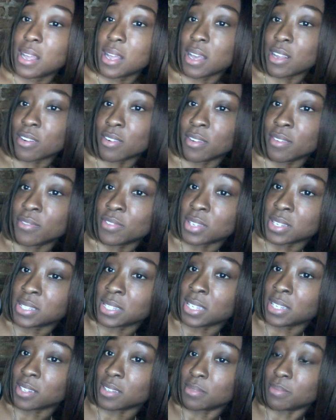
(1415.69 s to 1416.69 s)
I don't know if you can
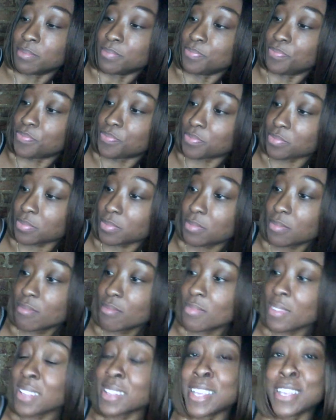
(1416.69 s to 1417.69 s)
see them.
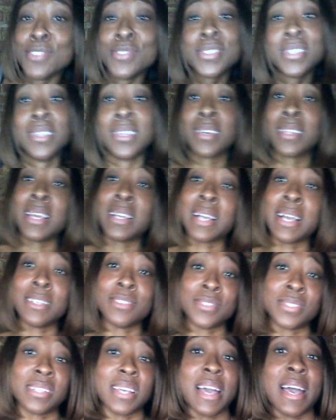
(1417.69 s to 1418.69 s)
They used to look like I
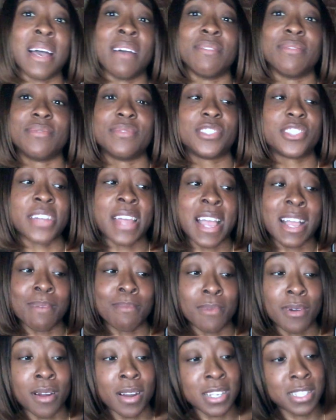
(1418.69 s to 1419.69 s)
used to have track
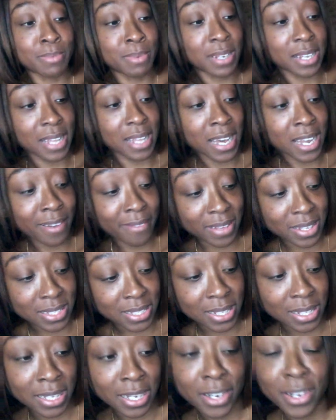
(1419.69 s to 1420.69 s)
marks, but a lot of it's
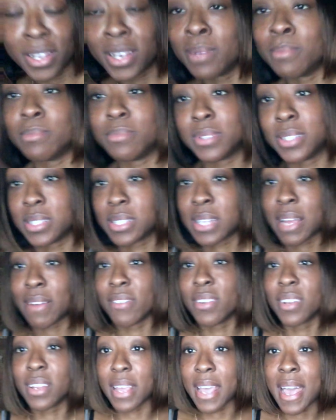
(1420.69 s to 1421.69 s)
cleared up since I
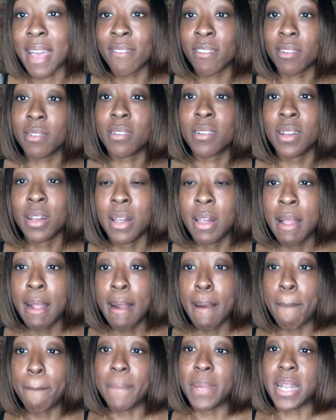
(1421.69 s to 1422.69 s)
really haven't
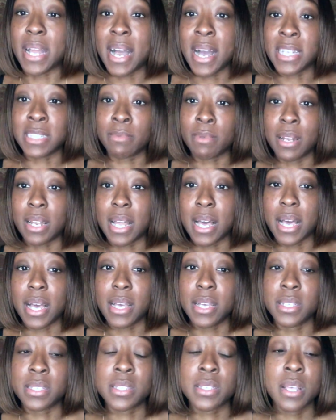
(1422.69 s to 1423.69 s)
been
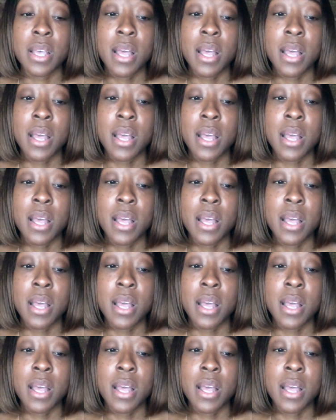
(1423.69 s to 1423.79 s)
hospitalized.